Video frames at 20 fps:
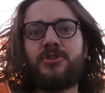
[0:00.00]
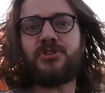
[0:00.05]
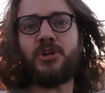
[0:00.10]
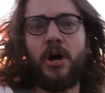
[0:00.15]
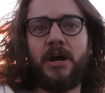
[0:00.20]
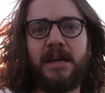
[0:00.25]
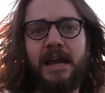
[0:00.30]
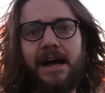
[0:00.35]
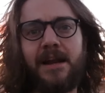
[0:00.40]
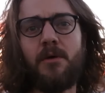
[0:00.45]
So
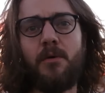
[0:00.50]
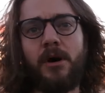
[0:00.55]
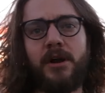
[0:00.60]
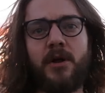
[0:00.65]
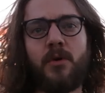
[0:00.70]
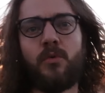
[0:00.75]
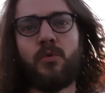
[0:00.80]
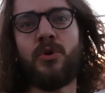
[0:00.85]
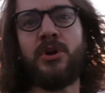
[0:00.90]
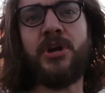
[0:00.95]
I kind of want
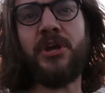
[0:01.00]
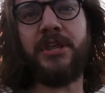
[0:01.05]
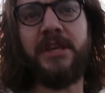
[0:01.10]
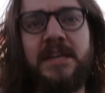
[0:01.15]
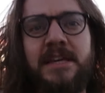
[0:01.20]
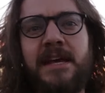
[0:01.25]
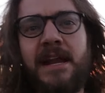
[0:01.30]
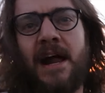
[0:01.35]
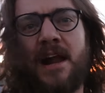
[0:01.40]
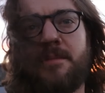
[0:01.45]
to
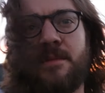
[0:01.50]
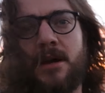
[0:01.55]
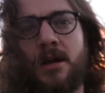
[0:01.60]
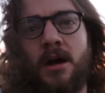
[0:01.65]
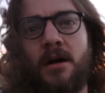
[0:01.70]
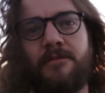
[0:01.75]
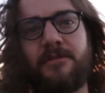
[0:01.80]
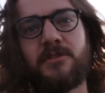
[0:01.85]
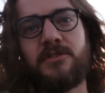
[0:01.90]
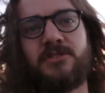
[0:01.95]
really get out of my
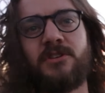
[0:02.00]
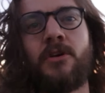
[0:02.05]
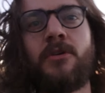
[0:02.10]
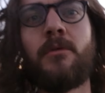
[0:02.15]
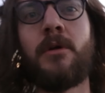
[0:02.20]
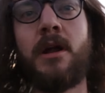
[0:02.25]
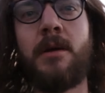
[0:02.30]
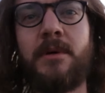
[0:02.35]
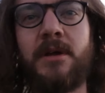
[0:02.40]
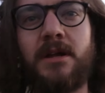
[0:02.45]
comfort zone when I'm